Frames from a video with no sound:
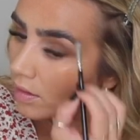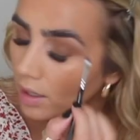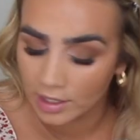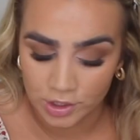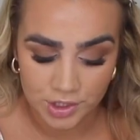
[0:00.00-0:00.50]

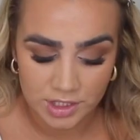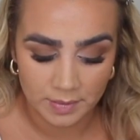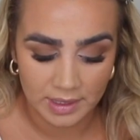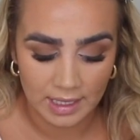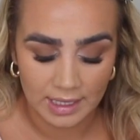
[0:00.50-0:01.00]
I used to
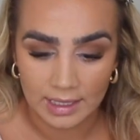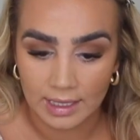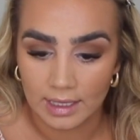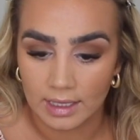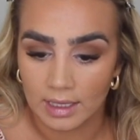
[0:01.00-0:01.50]
be like
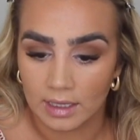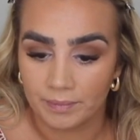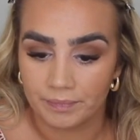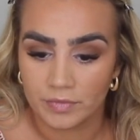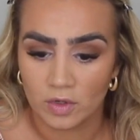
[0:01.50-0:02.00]
a,
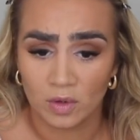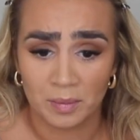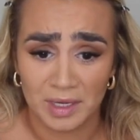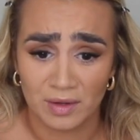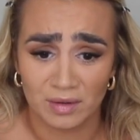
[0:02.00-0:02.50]
oh
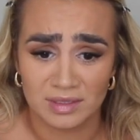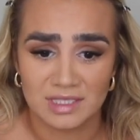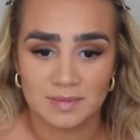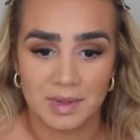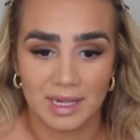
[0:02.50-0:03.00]
my God,
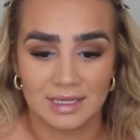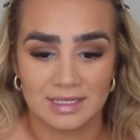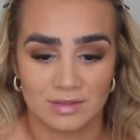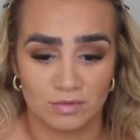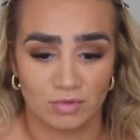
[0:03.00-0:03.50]
this palette
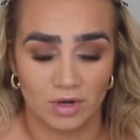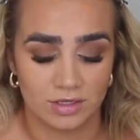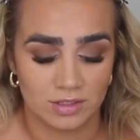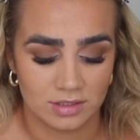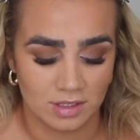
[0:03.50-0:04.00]
is
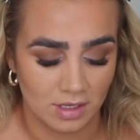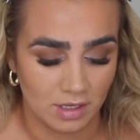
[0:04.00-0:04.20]
gross.